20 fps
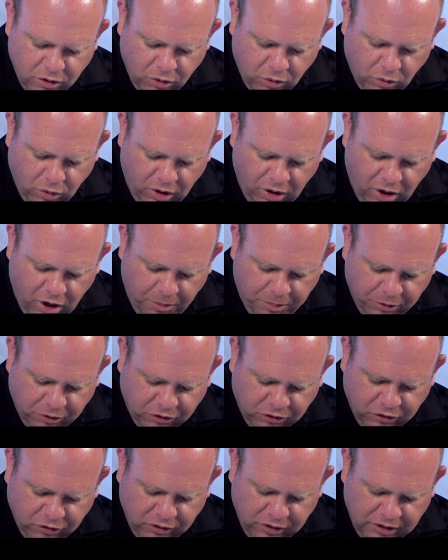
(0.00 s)
What
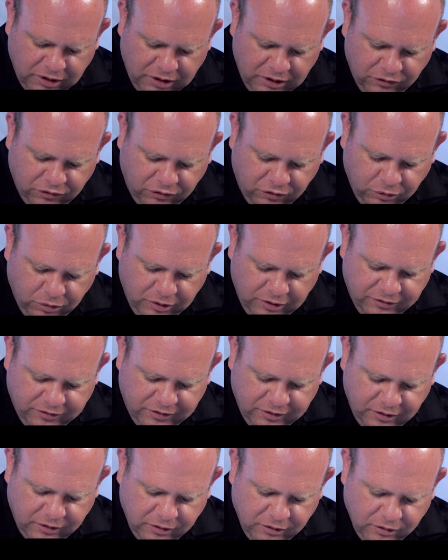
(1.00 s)
opportunities do we
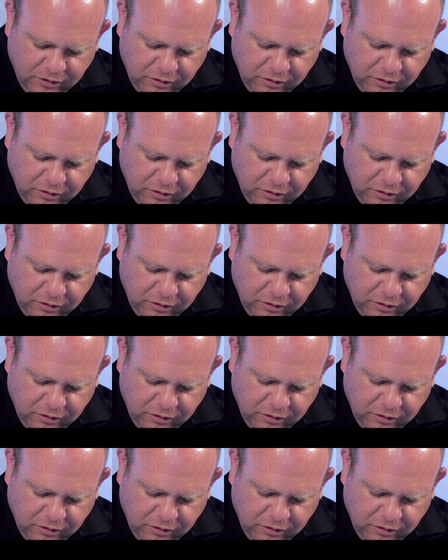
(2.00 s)
see?